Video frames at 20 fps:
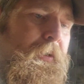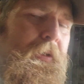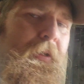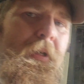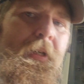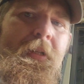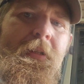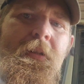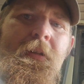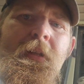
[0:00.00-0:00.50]
We
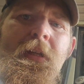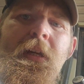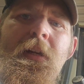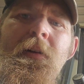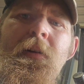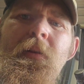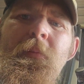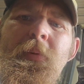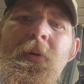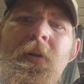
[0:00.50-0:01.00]
got the link
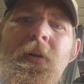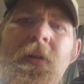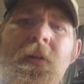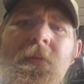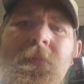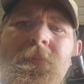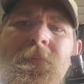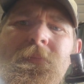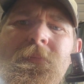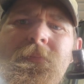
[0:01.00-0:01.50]
all apart.
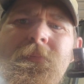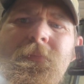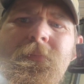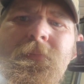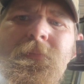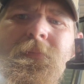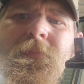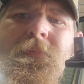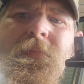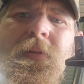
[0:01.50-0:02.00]

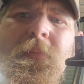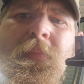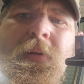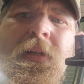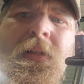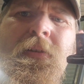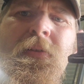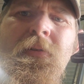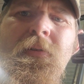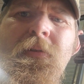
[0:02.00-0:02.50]
The
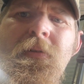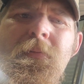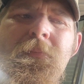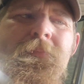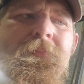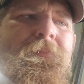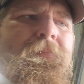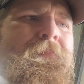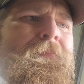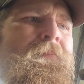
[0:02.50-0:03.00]
pins are,
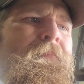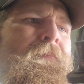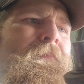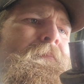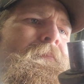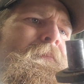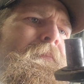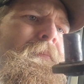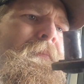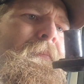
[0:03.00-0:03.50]

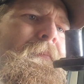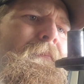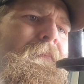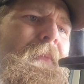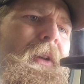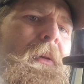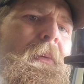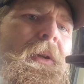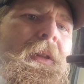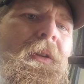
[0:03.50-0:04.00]

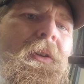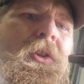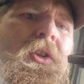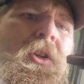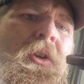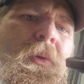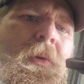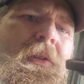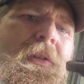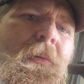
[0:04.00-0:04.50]
I mean, they're
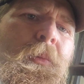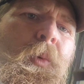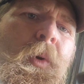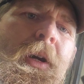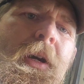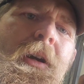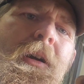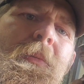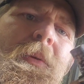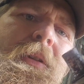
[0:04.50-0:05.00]
showing some
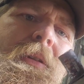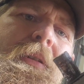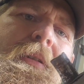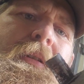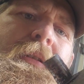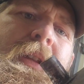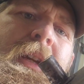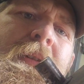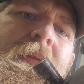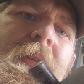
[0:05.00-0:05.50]
wear, but they're
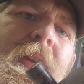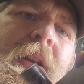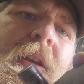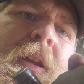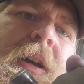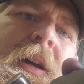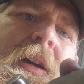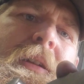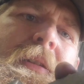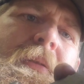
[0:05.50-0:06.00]
definitely
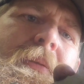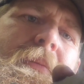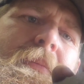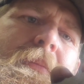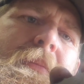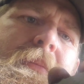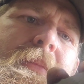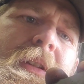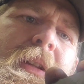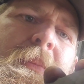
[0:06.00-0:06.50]
not
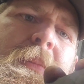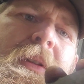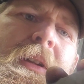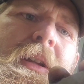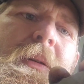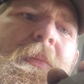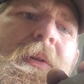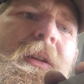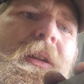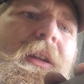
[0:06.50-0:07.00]
something
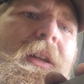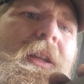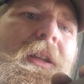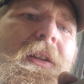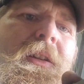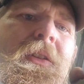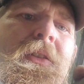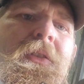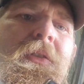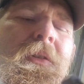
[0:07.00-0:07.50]
I'm going to get
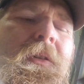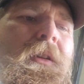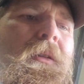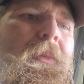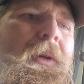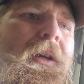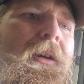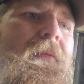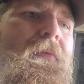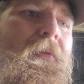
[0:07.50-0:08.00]
concerned
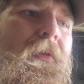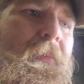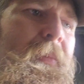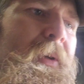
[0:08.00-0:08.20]
about for